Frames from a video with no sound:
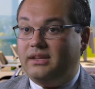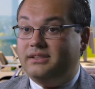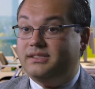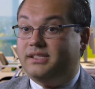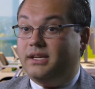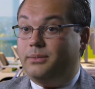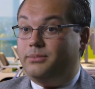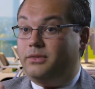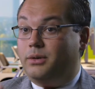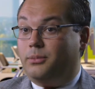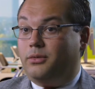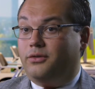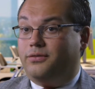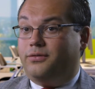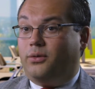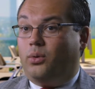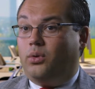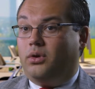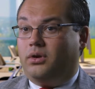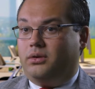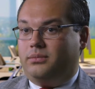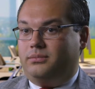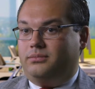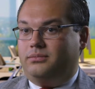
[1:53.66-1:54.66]
Tip number
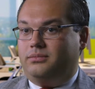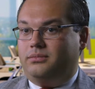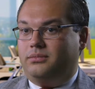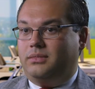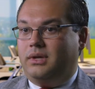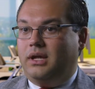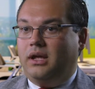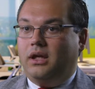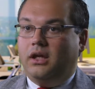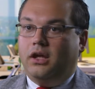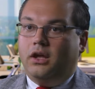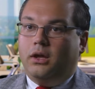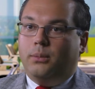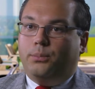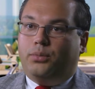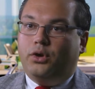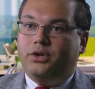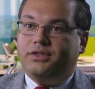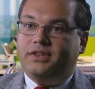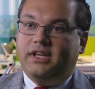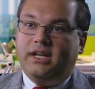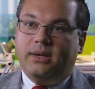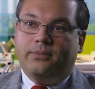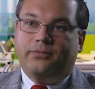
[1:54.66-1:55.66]
four,
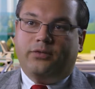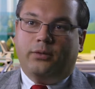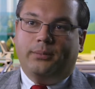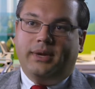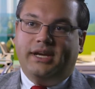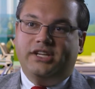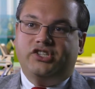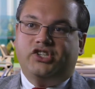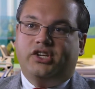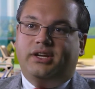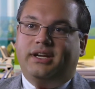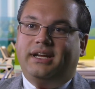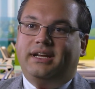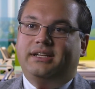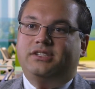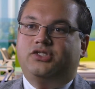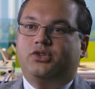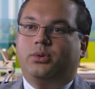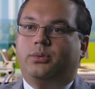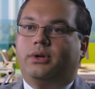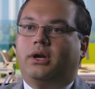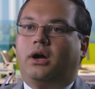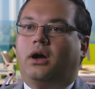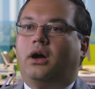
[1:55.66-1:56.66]
put the information
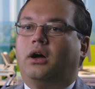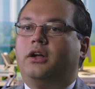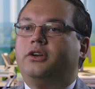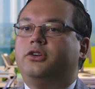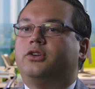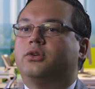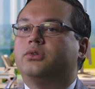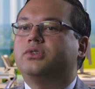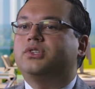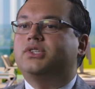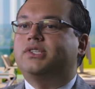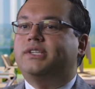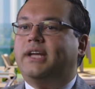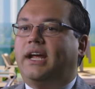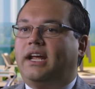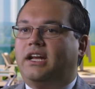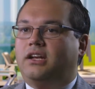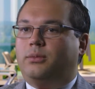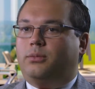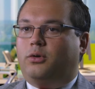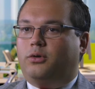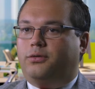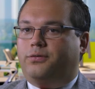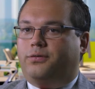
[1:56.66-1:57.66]
into an
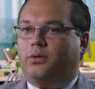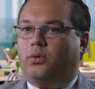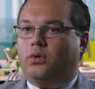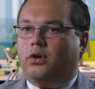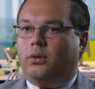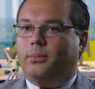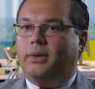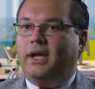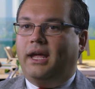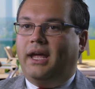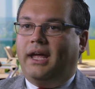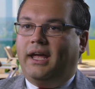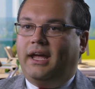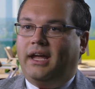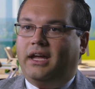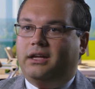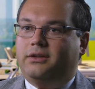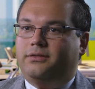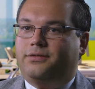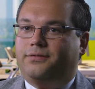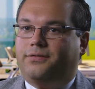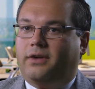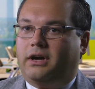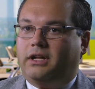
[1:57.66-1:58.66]
understandable form
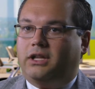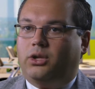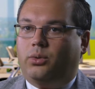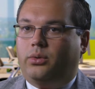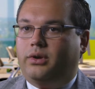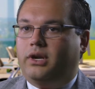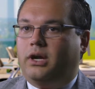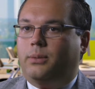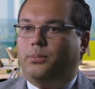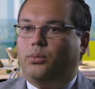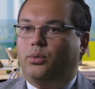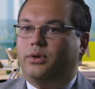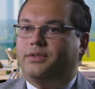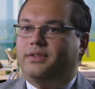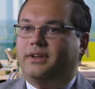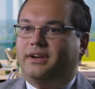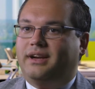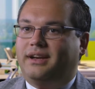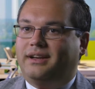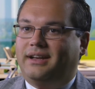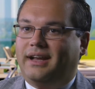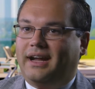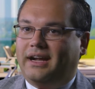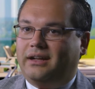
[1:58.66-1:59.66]
and follow it up with an
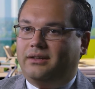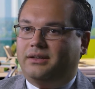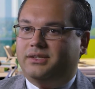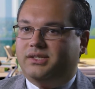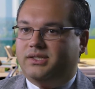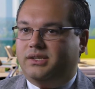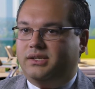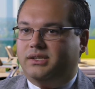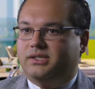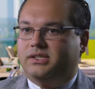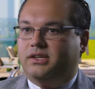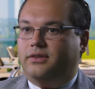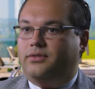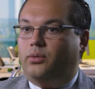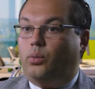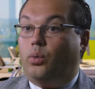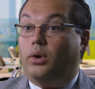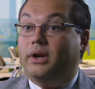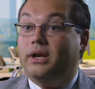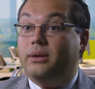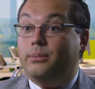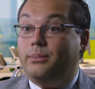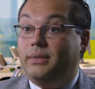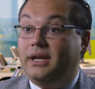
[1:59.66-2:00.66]
analysis of
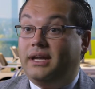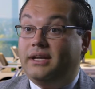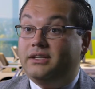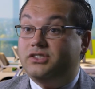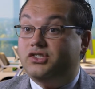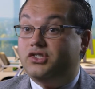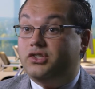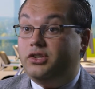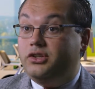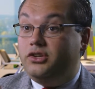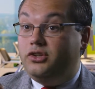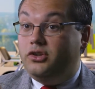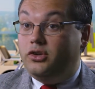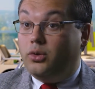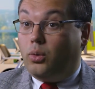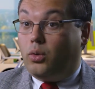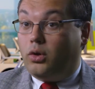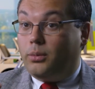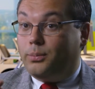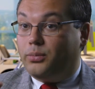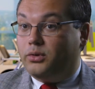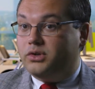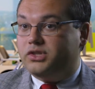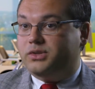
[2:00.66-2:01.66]
what it means to
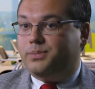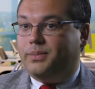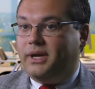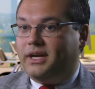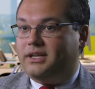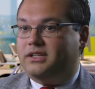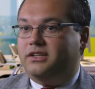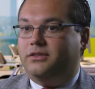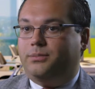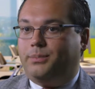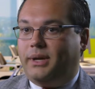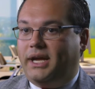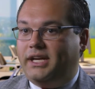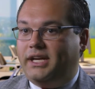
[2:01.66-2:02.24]
your prospective